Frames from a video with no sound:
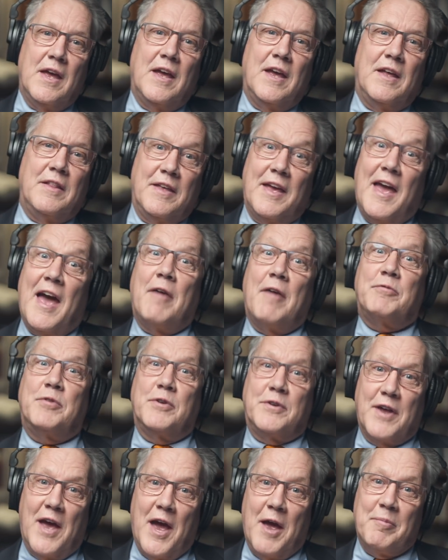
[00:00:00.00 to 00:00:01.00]
the
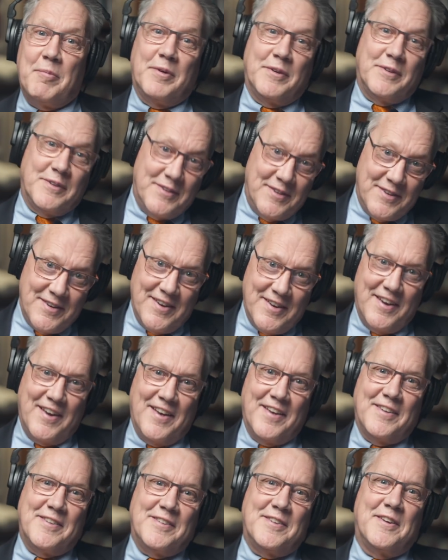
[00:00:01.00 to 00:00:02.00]
aftertime, as
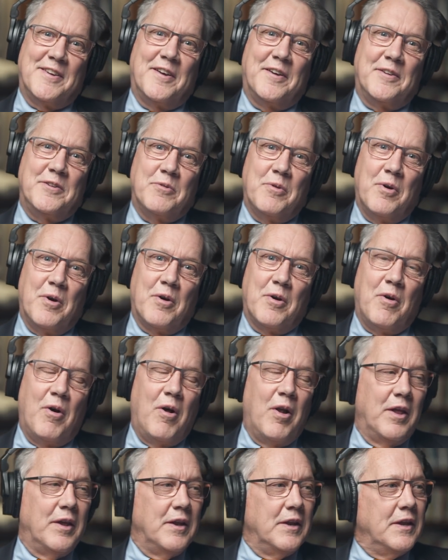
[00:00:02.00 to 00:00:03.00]
how you all
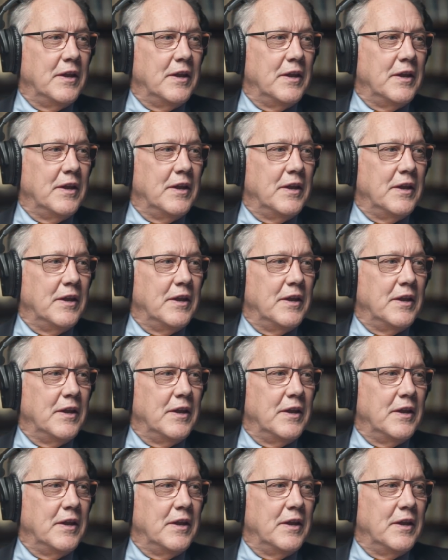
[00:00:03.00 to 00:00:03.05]
call it.